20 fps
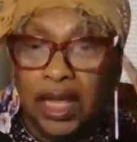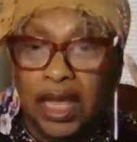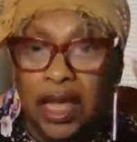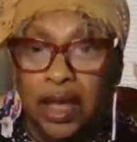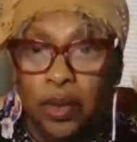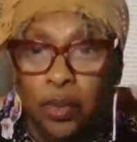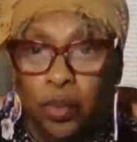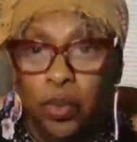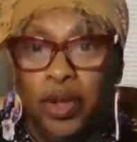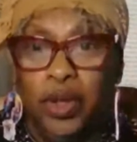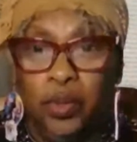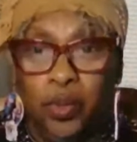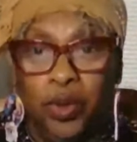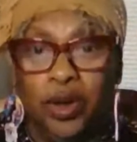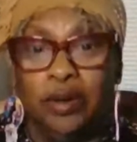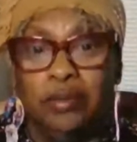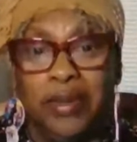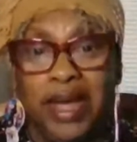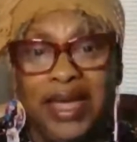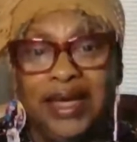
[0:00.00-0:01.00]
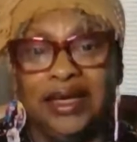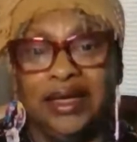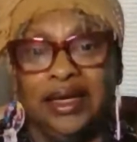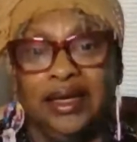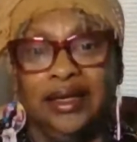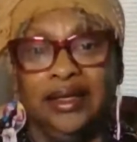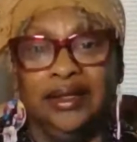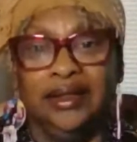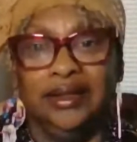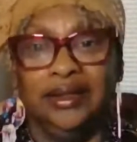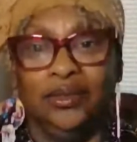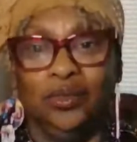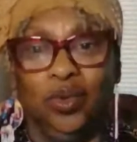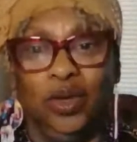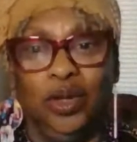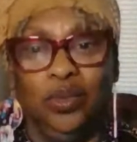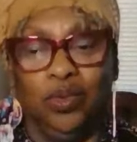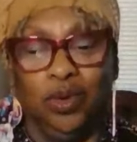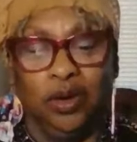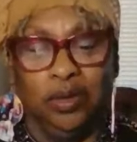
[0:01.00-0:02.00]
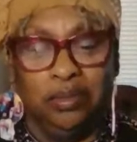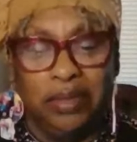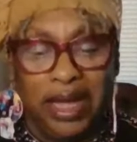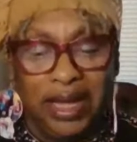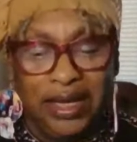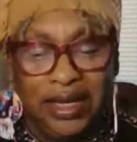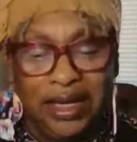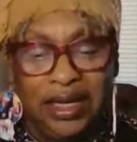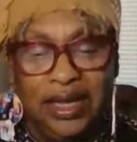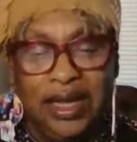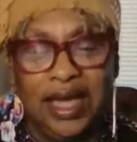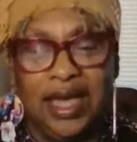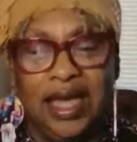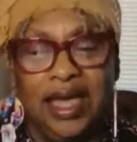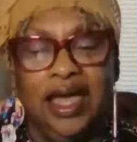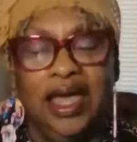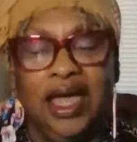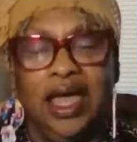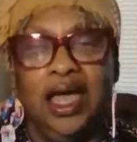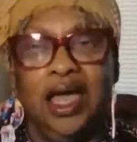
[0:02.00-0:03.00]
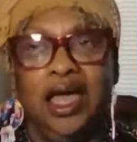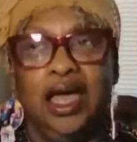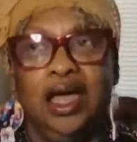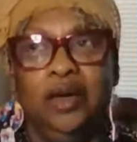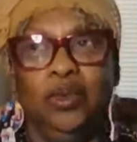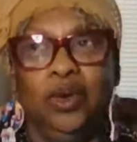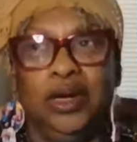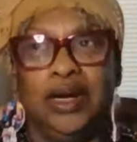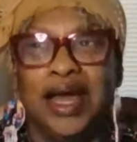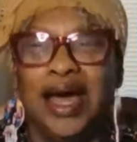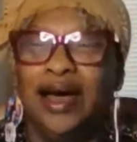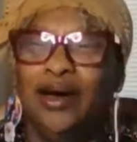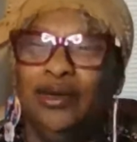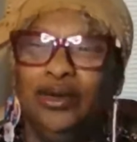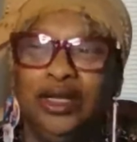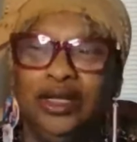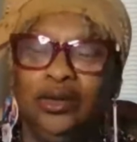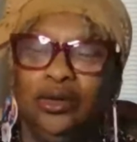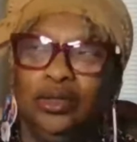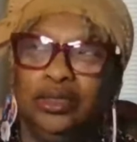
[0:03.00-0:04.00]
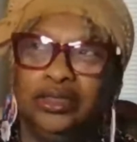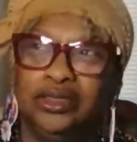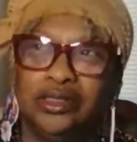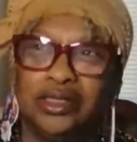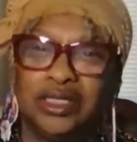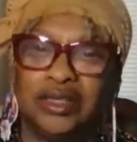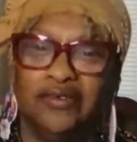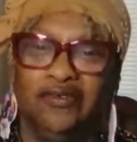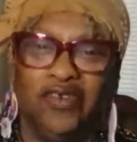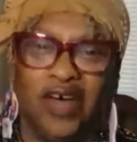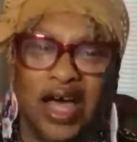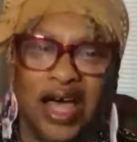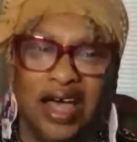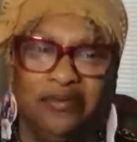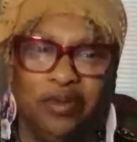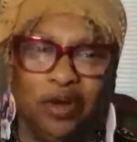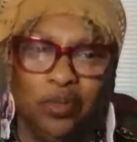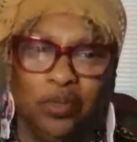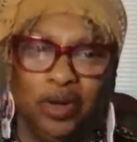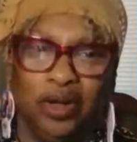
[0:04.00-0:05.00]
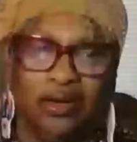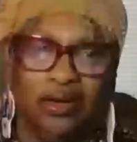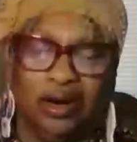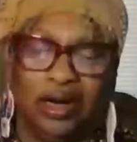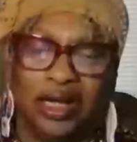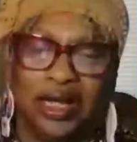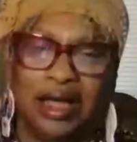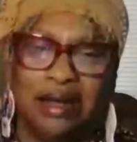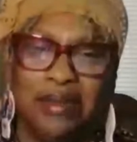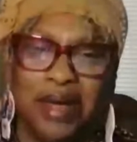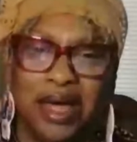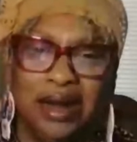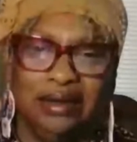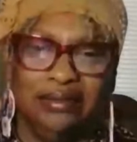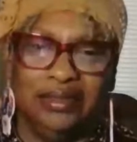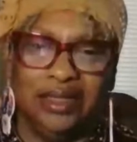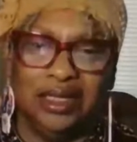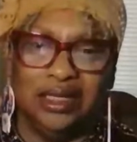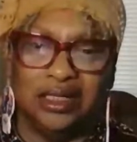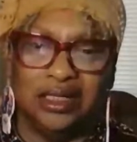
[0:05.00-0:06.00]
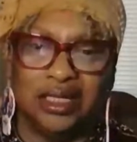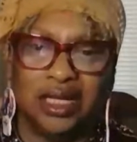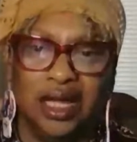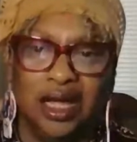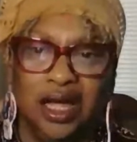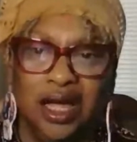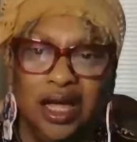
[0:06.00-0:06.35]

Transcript: And we will make it. We will make it. We're not only going to survive, but we're going to come out of this